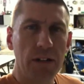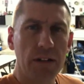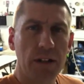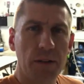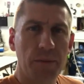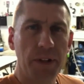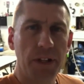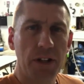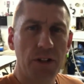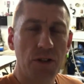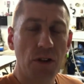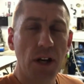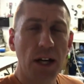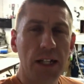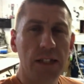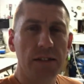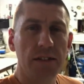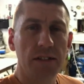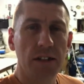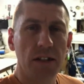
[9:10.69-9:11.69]
that I'm going to try
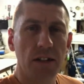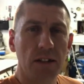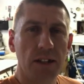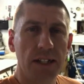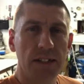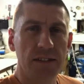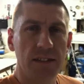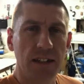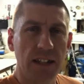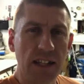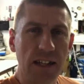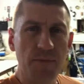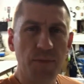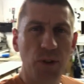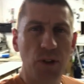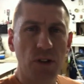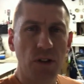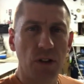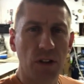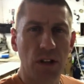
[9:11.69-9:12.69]
and sell as an
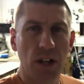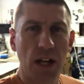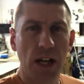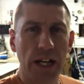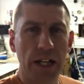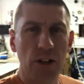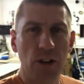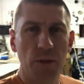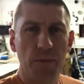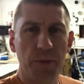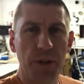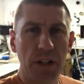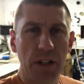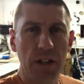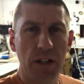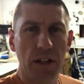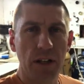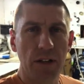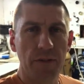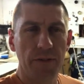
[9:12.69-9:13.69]
ebook online or a
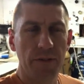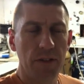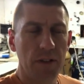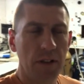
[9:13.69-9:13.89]
PDF